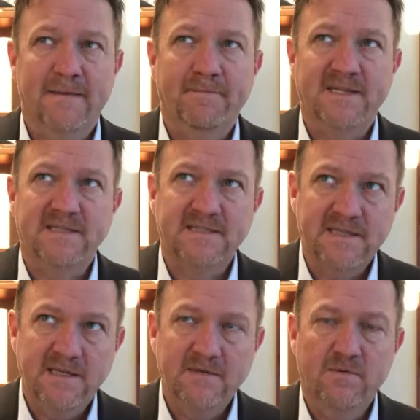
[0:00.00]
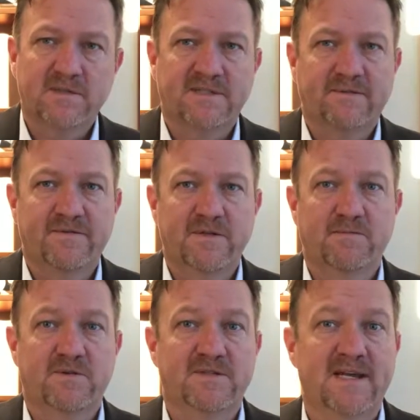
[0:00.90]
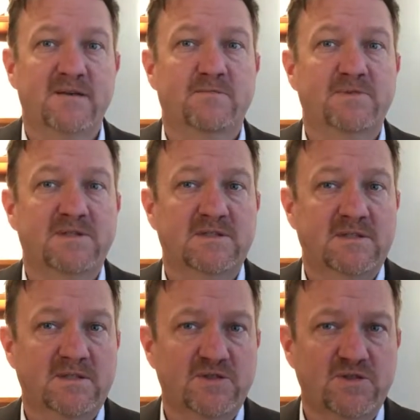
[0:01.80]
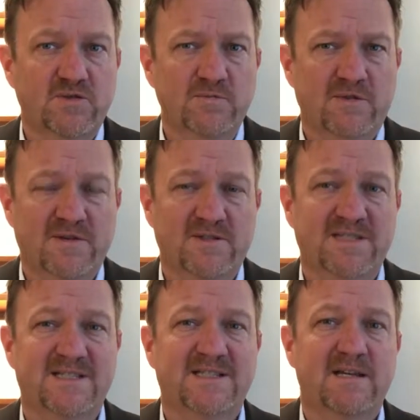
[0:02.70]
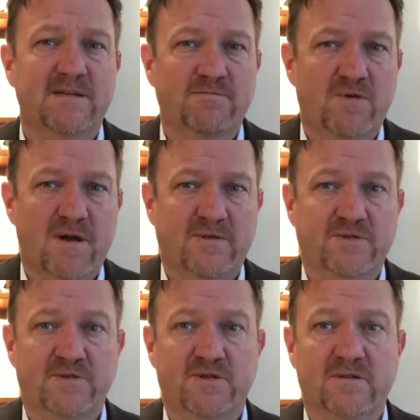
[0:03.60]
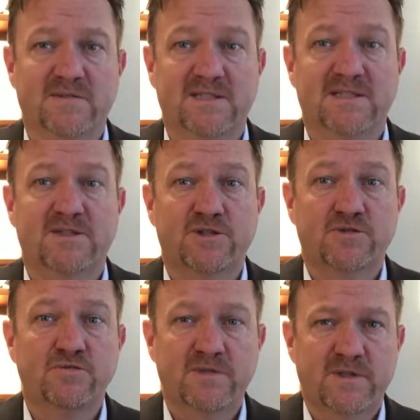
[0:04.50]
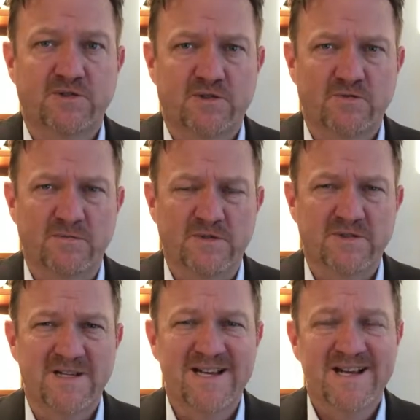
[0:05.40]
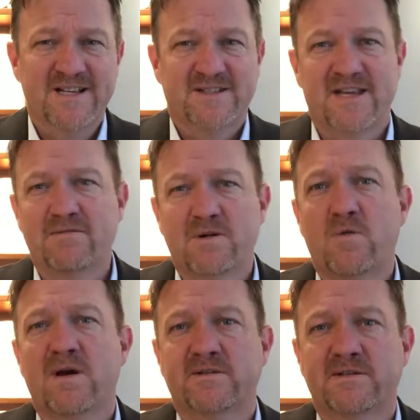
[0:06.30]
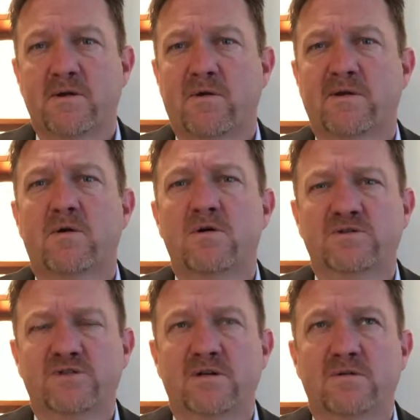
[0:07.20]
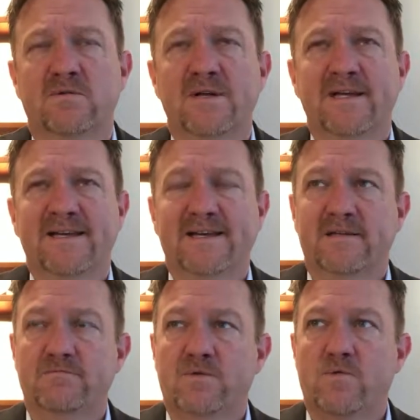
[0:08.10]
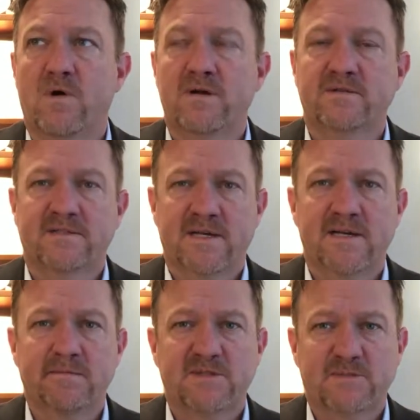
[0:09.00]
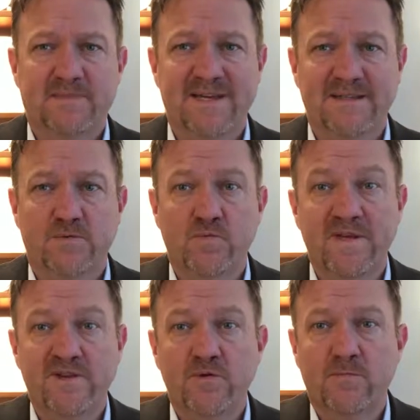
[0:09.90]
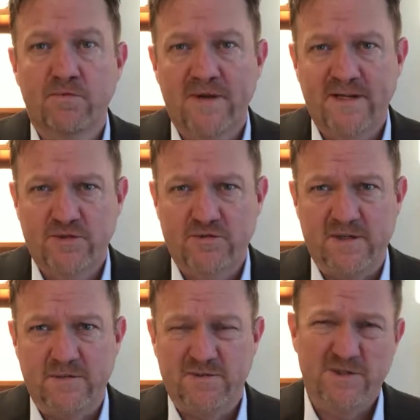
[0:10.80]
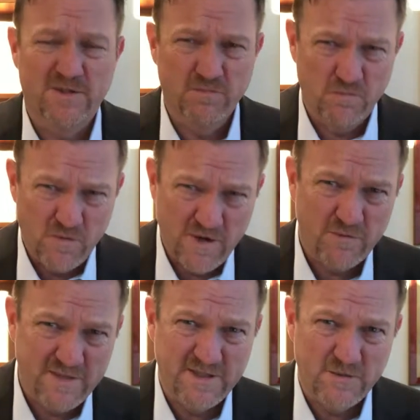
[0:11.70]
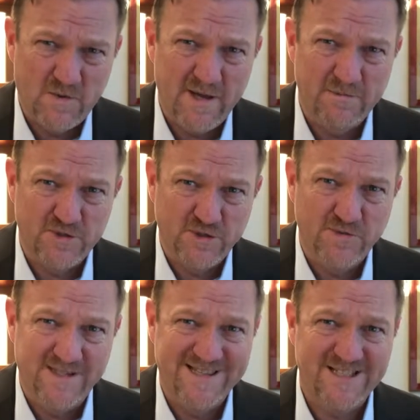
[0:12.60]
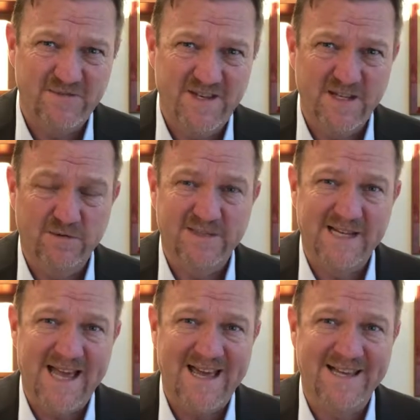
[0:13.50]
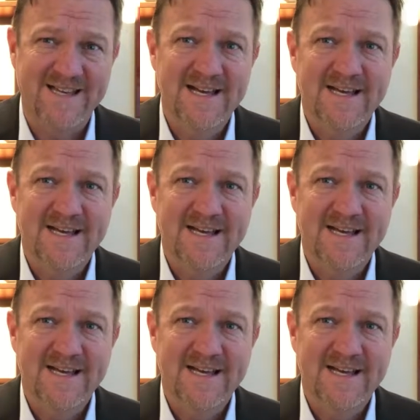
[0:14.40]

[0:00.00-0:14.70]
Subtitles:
B2C works differently because now you're business to consumer. You're actually selling products or services to the consumers. So that requires an audit also. It requires time spent with your brain trust, which is one of the reasons why I'm shooting this video today,